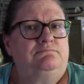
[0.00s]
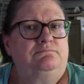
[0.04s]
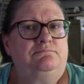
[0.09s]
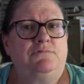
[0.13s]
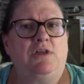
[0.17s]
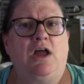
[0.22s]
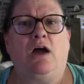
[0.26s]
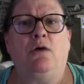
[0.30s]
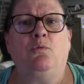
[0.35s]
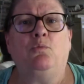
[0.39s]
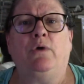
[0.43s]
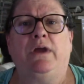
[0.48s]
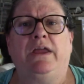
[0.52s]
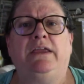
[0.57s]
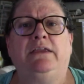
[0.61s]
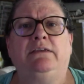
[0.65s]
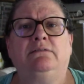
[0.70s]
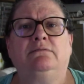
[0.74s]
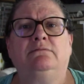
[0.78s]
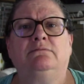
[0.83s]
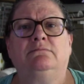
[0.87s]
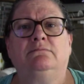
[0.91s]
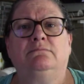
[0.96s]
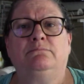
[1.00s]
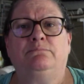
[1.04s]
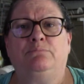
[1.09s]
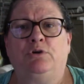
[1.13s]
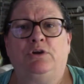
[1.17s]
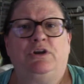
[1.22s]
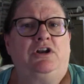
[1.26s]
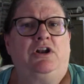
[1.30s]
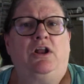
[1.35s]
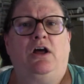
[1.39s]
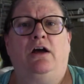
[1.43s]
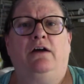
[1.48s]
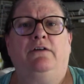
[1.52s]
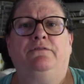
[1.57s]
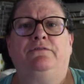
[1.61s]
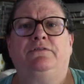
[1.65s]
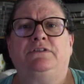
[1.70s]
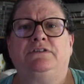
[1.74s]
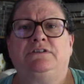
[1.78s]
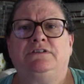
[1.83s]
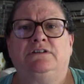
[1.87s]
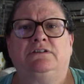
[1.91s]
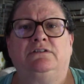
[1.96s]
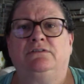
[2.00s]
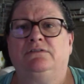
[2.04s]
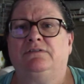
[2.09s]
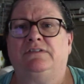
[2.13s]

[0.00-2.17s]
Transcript: not wait and put it off until